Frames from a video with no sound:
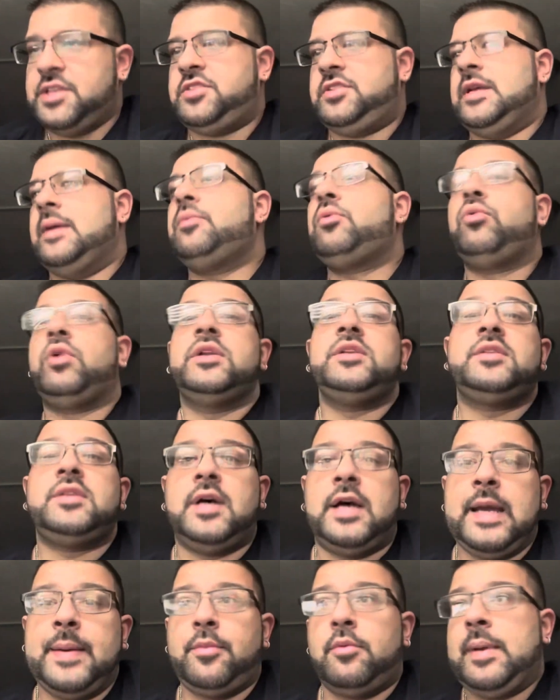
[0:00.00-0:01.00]
same
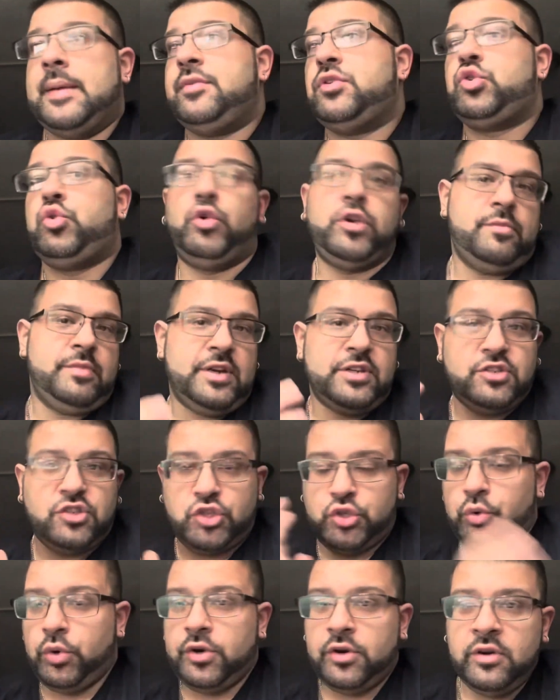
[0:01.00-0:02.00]
runtime or maybe 20 minutes
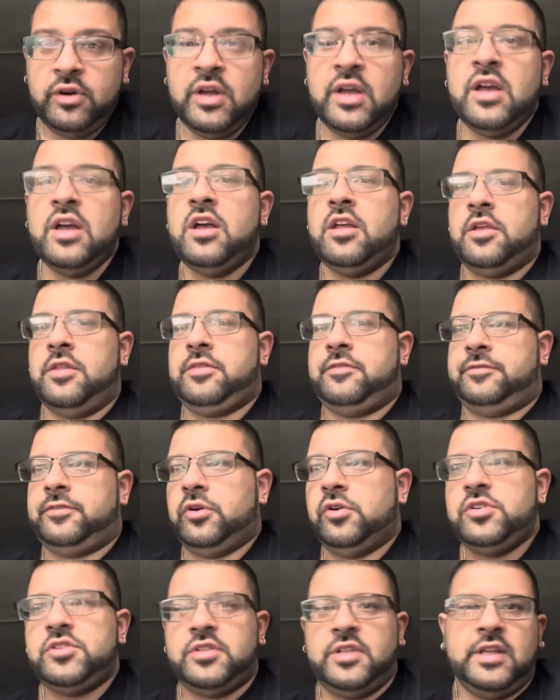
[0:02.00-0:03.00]
shorter than the
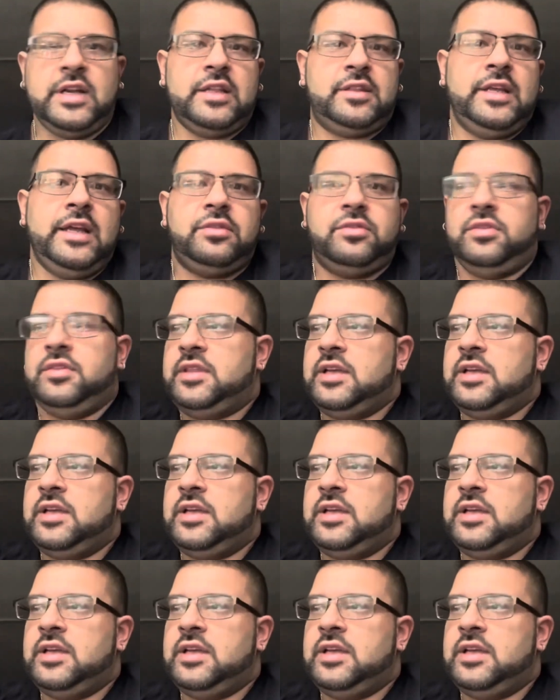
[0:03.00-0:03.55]
first, then I think